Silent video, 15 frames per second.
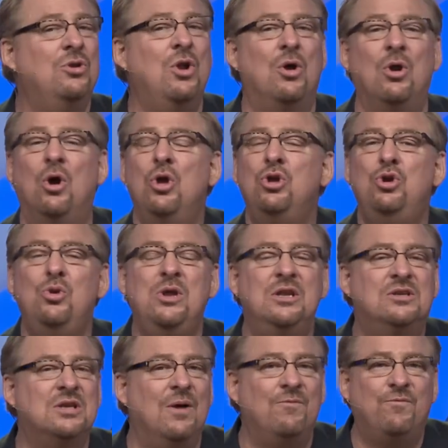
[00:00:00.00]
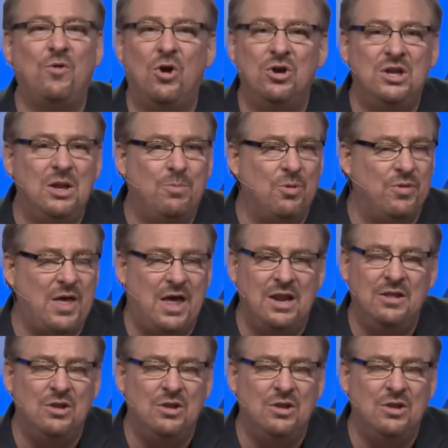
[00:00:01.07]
no, you need something far deeper than that.